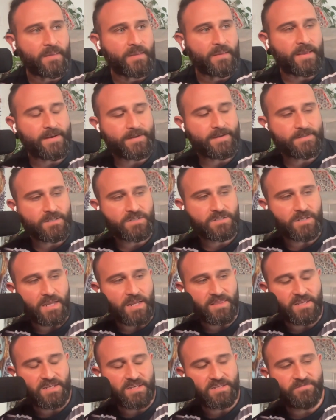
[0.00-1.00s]
And it's, it's I
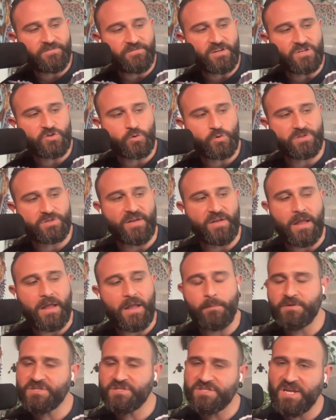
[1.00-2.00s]
think it fluctuates of how
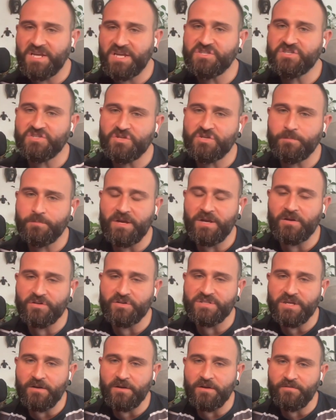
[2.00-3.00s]
much attention should be on
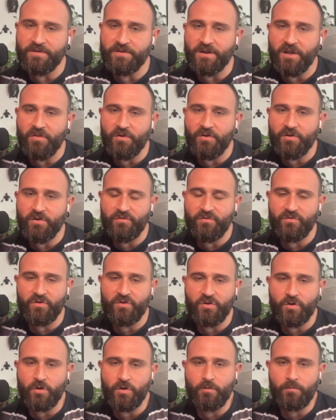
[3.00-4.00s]
yourself and others, you
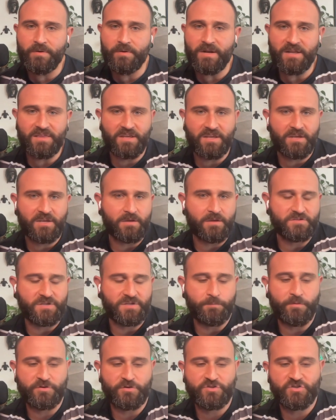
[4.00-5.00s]
know. But I think as
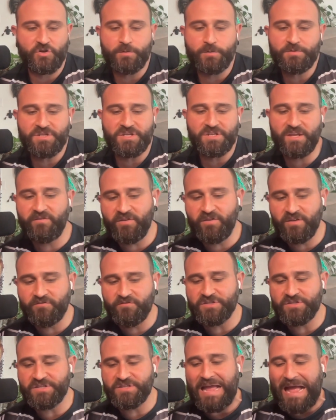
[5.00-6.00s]
a prescription, even
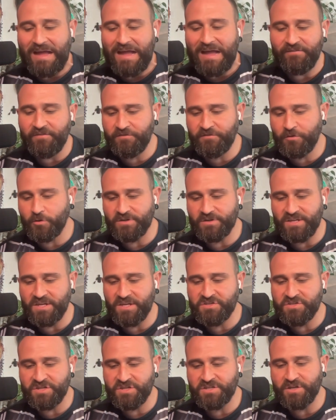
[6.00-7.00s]
if just half of your
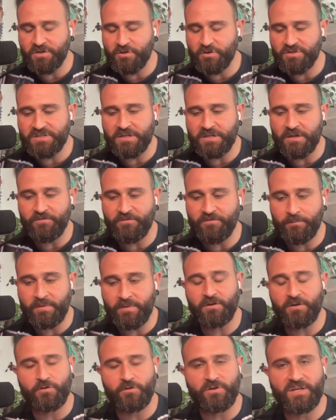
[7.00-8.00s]
attention is on yourself and
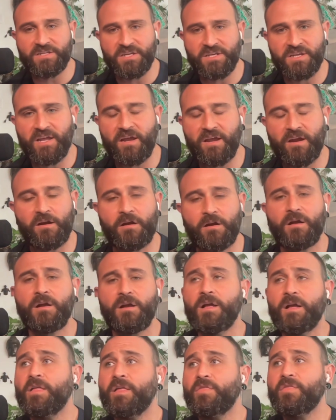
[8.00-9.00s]
meeting your needs and care,
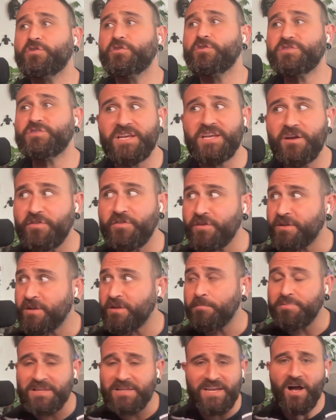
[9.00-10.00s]
there's the other
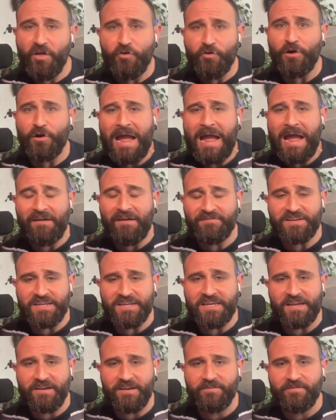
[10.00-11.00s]
complete other half to
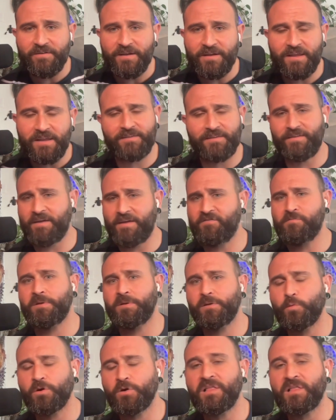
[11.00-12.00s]
give. And if
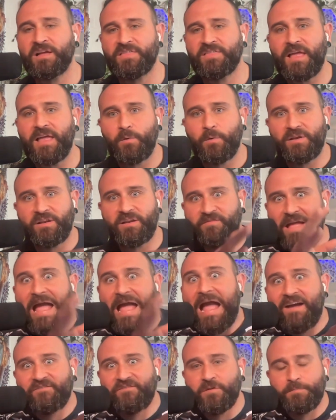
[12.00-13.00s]
everybody worked like that, we'd have
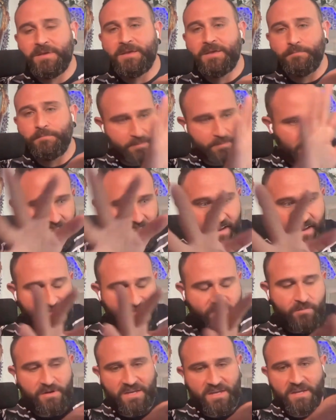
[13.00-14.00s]
half the people, like
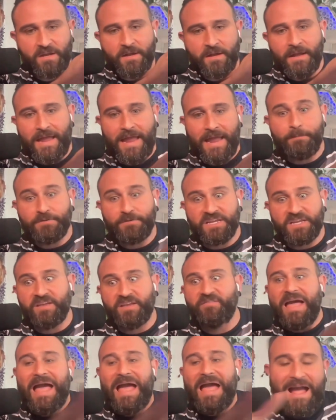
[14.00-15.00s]
everybody, able to
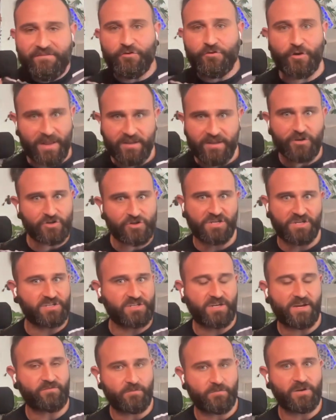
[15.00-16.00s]
give half their energy
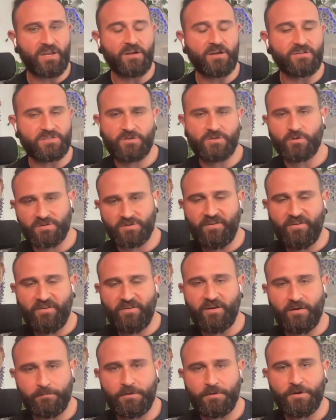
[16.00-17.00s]
to everybody else too. It's
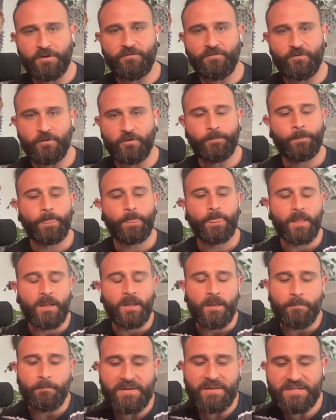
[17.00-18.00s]
very beautiful,
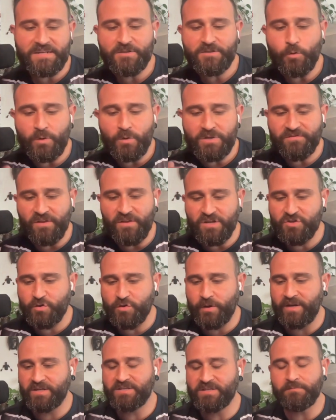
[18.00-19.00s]
but it's always fluctuating.